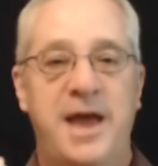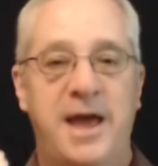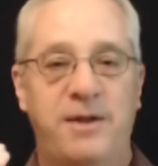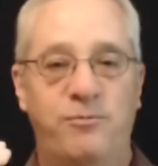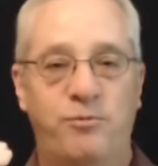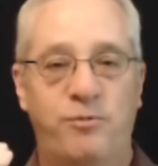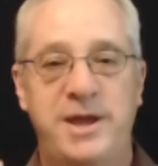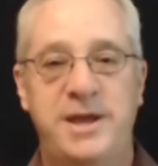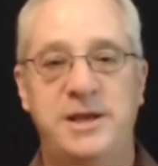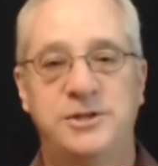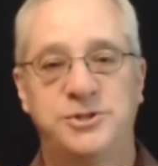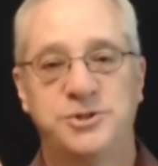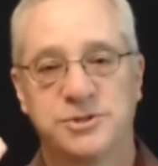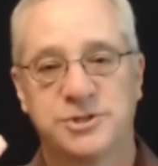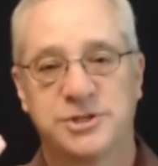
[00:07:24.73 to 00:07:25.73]
and
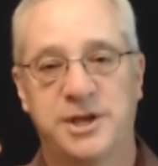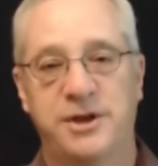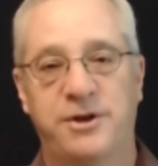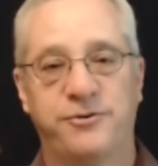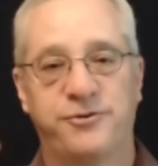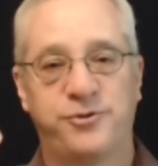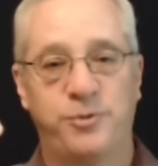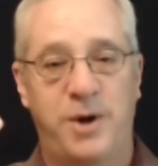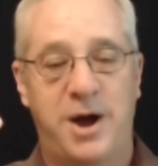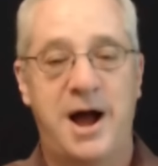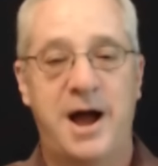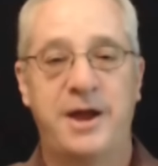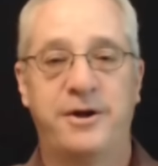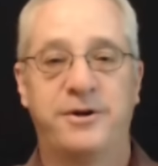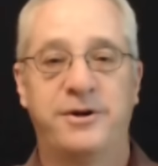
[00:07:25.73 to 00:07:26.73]
raise your skills to a
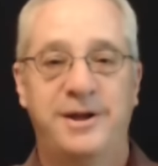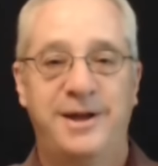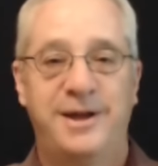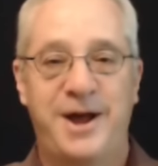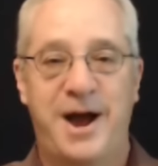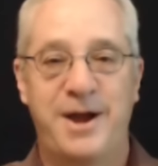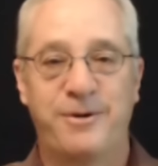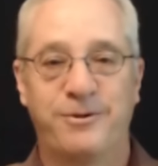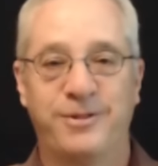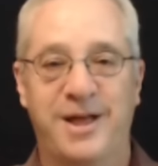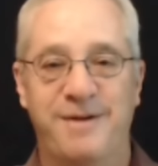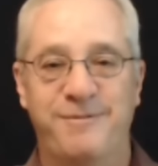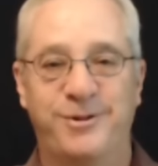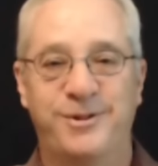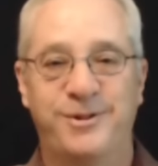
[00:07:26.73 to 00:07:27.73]
higher and higher
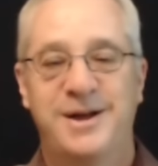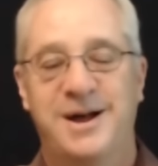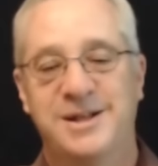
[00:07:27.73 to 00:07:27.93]
level